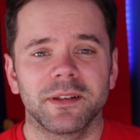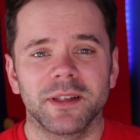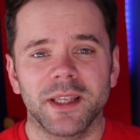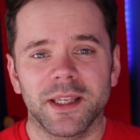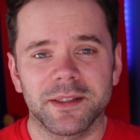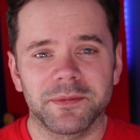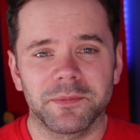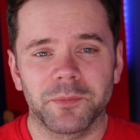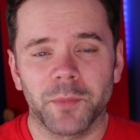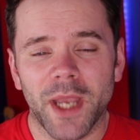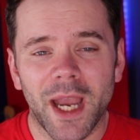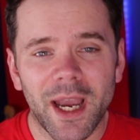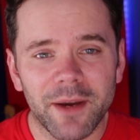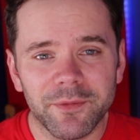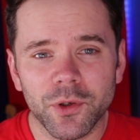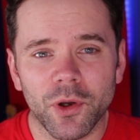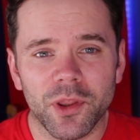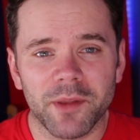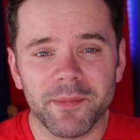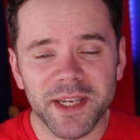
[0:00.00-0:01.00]
it, we
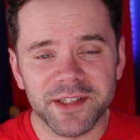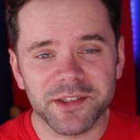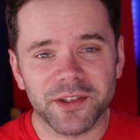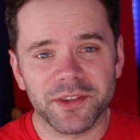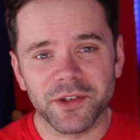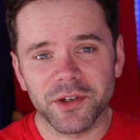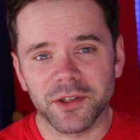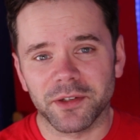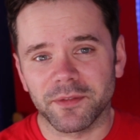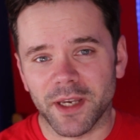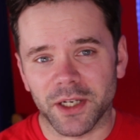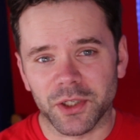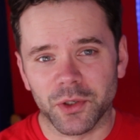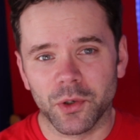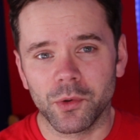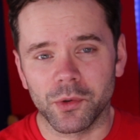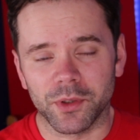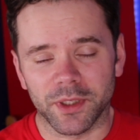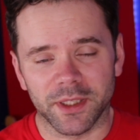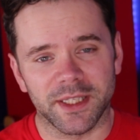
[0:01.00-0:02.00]
haven't got the major third of that
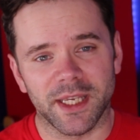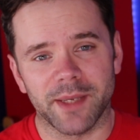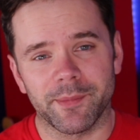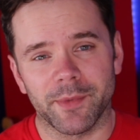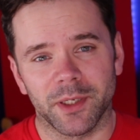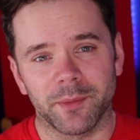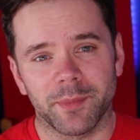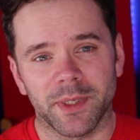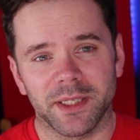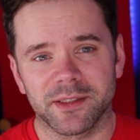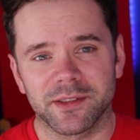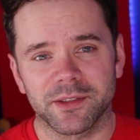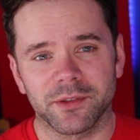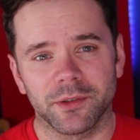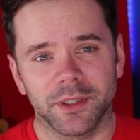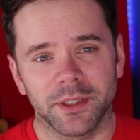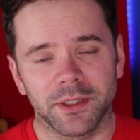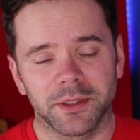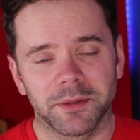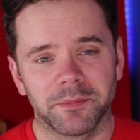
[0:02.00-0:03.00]
chord in the A minor
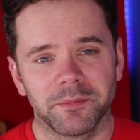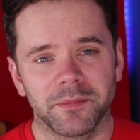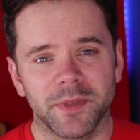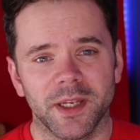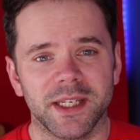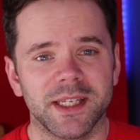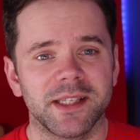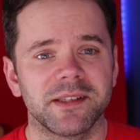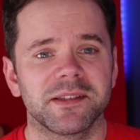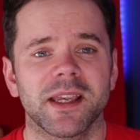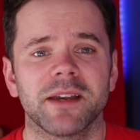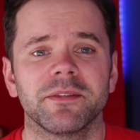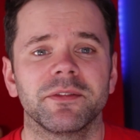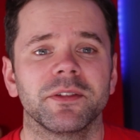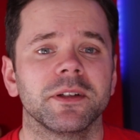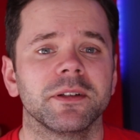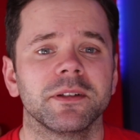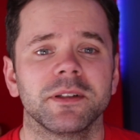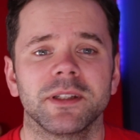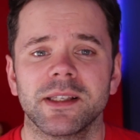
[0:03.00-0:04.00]
pentatonic. An
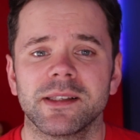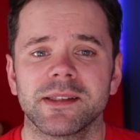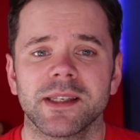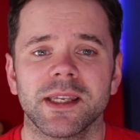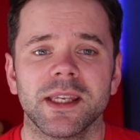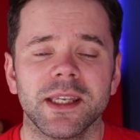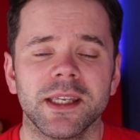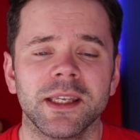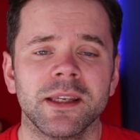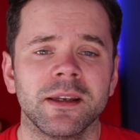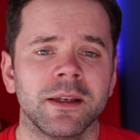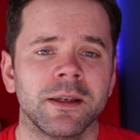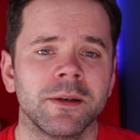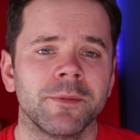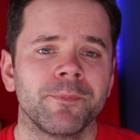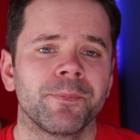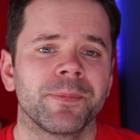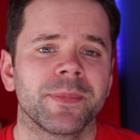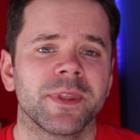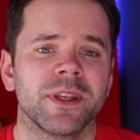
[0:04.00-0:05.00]
E7 is E,
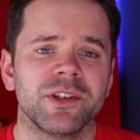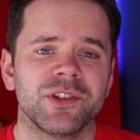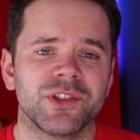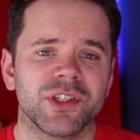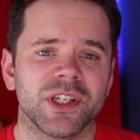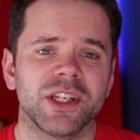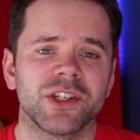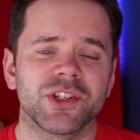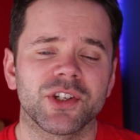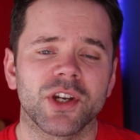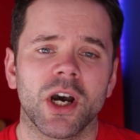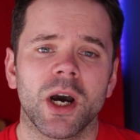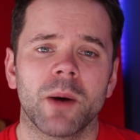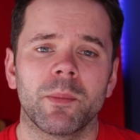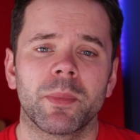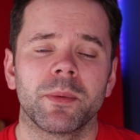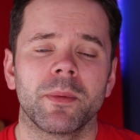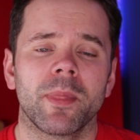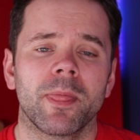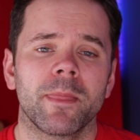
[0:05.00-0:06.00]
G
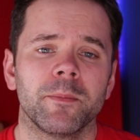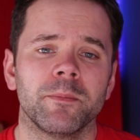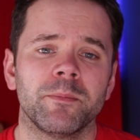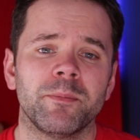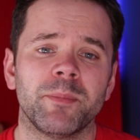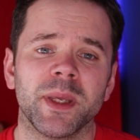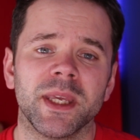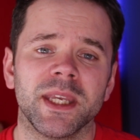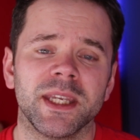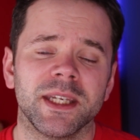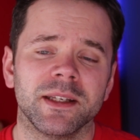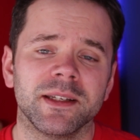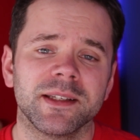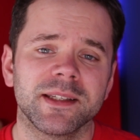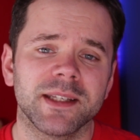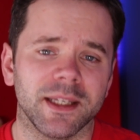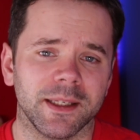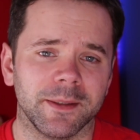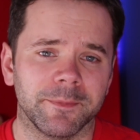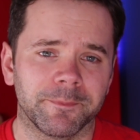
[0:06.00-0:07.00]
sharp, B and
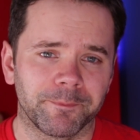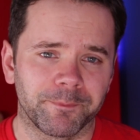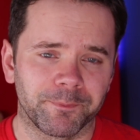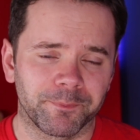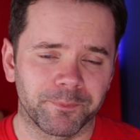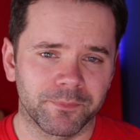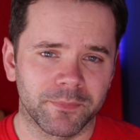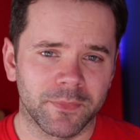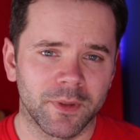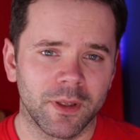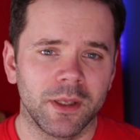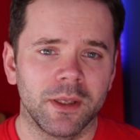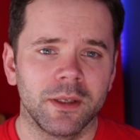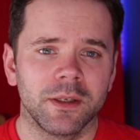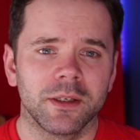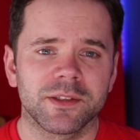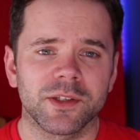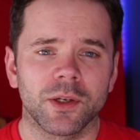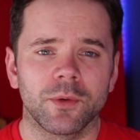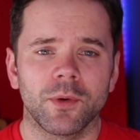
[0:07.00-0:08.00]
D.
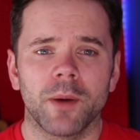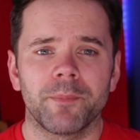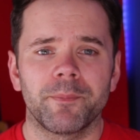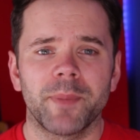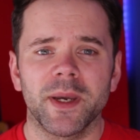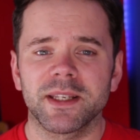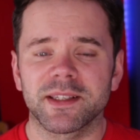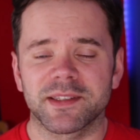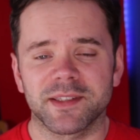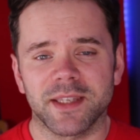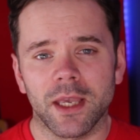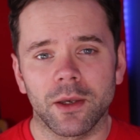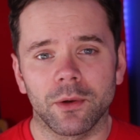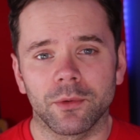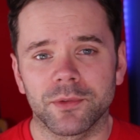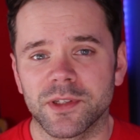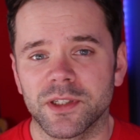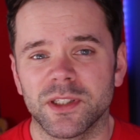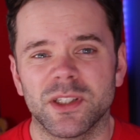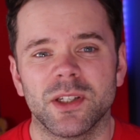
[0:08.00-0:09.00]
So a better
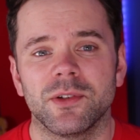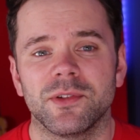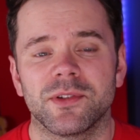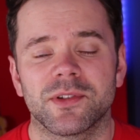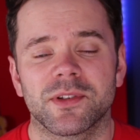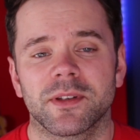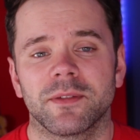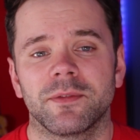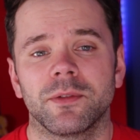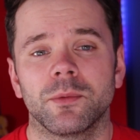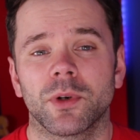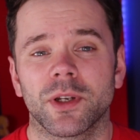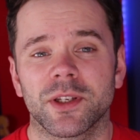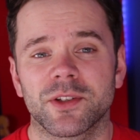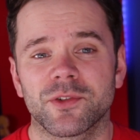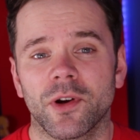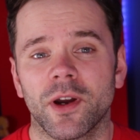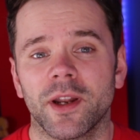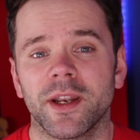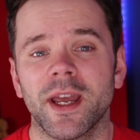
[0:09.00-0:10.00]
scale to use if you want to
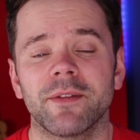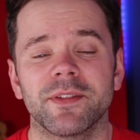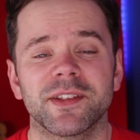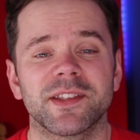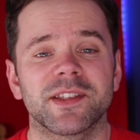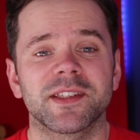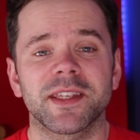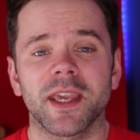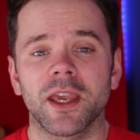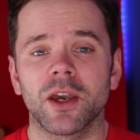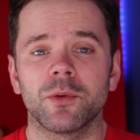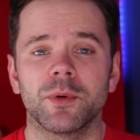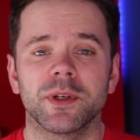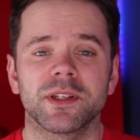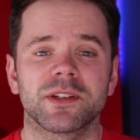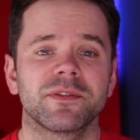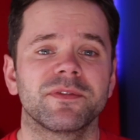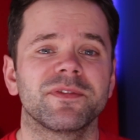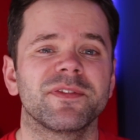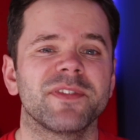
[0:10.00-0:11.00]
try and have a scale
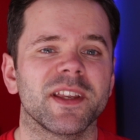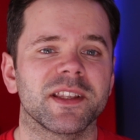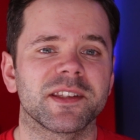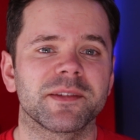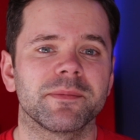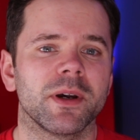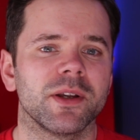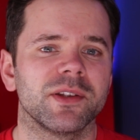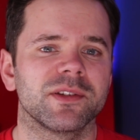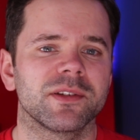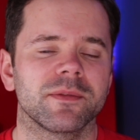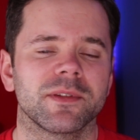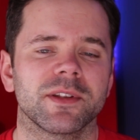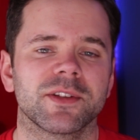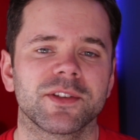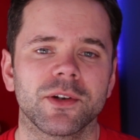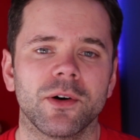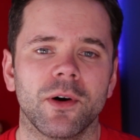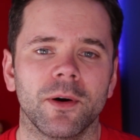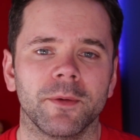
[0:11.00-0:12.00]
which fits most of the
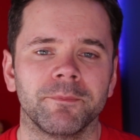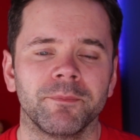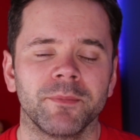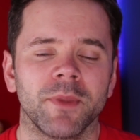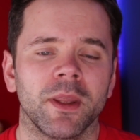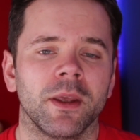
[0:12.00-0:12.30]
song